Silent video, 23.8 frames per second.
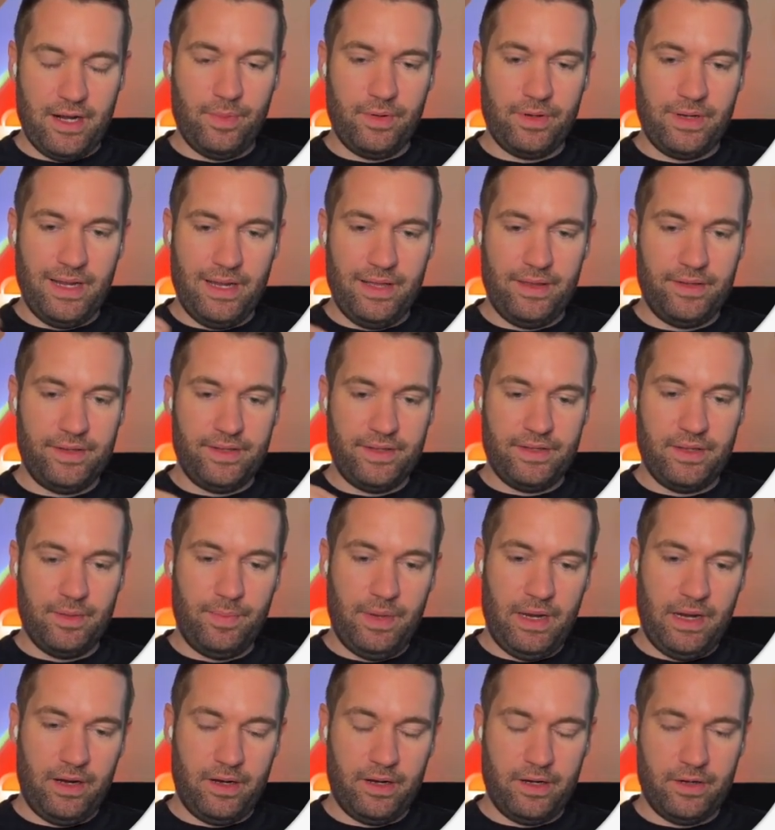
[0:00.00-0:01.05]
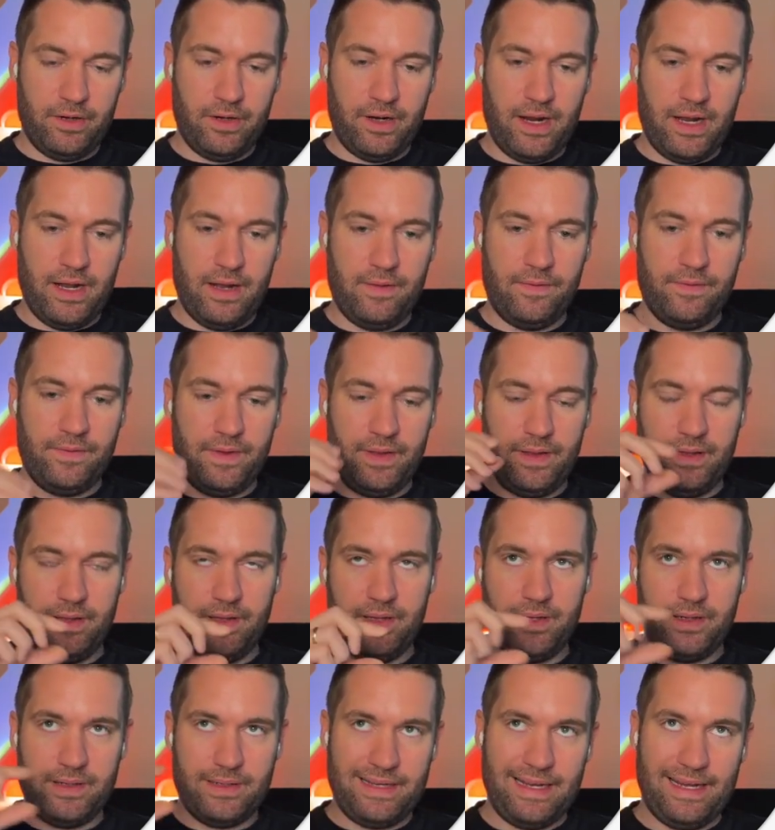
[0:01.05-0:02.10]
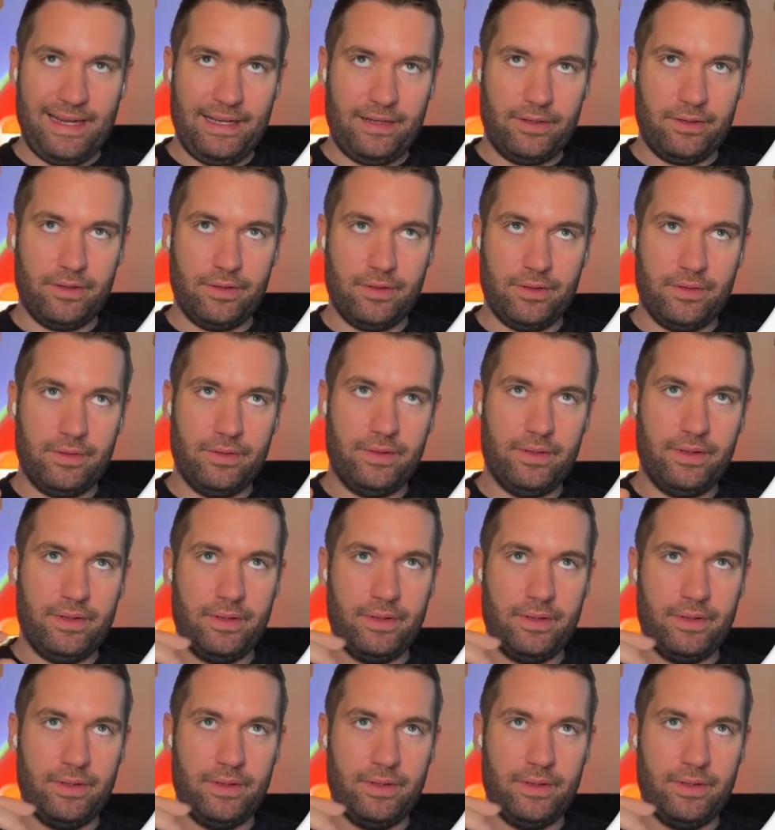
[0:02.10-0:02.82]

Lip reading: okay, this is a paragraph, the title